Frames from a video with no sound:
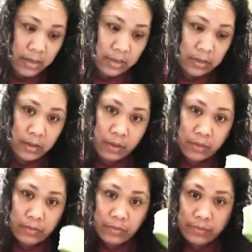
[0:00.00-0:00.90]
So
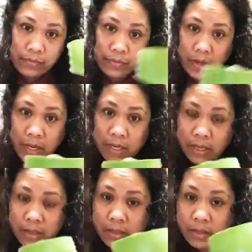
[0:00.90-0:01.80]
I
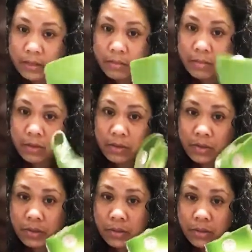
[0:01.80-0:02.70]
got this much